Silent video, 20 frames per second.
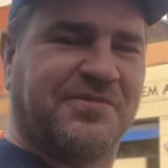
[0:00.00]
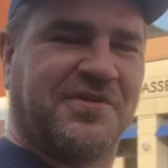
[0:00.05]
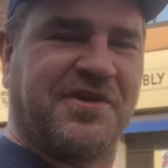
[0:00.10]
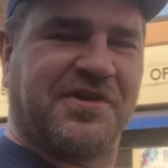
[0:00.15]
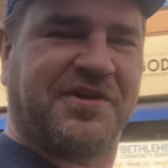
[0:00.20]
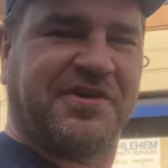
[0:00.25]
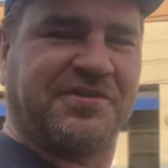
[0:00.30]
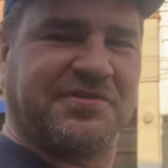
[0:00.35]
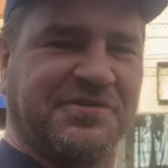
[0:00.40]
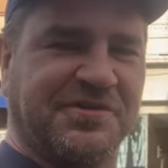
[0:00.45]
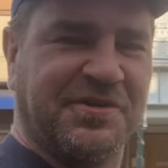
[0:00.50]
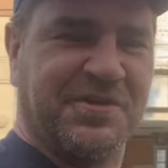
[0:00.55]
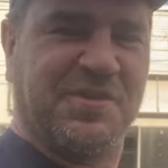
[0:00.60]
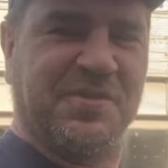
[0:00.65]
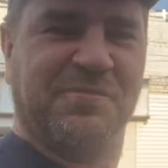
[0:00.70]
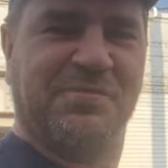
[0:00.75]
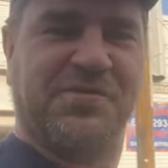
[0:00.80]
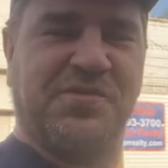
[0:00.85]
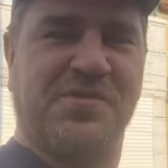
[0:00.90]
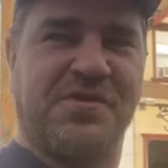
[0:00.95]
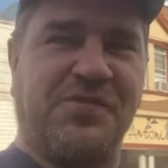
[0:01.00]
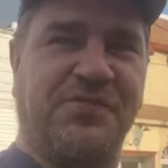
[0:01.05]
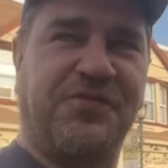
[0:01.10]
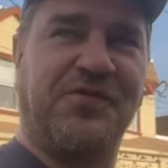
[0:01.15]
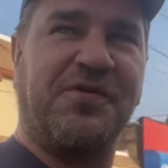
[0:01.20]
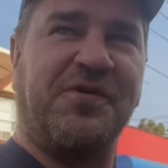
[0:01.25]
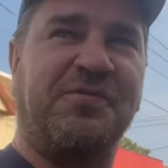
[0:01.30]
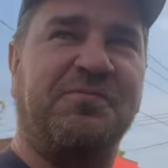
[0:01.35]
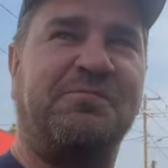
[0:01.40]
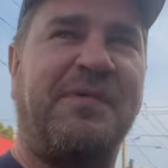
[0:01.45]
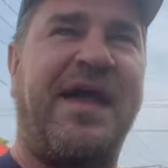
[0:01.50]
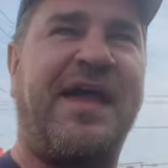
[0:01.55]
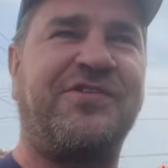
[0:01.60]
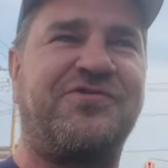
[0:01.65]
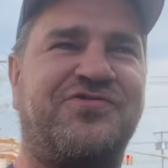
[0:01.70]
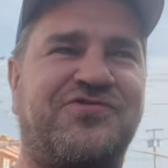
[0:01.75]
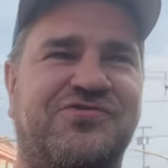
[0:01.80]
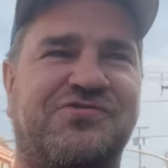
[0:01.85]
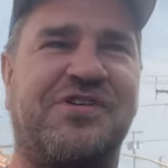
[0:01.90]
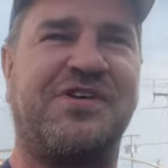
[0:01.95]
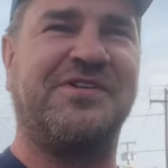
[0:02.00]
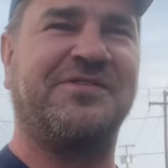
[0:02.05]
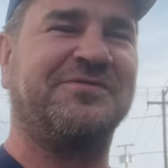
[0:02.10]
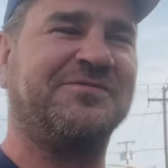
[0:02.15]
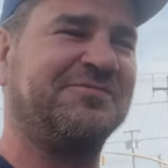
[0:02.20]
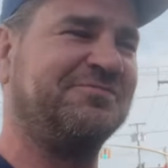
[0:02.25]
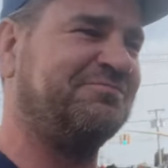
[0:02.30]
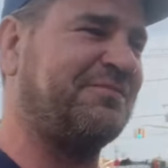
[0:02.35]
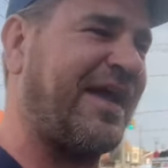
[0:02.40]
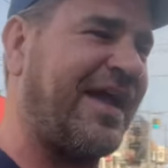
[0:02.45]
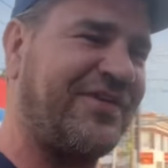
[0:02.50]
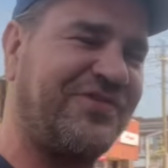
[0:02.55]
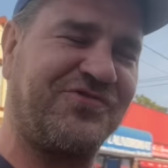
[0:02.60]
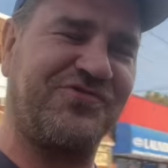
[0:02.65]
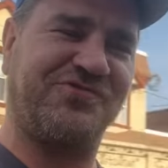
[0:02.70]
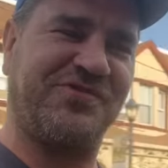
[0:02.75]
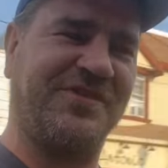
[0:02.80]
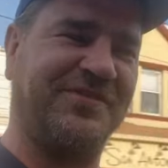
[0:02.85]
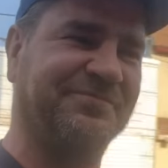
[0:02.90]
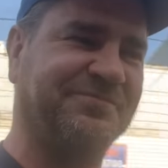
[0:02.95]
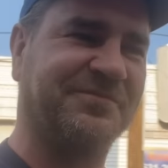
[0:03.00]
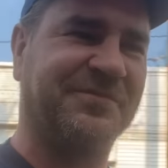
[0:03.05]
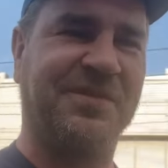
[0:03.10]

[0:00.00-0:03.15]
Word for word: Look, beautiful. Main Street. Main Street.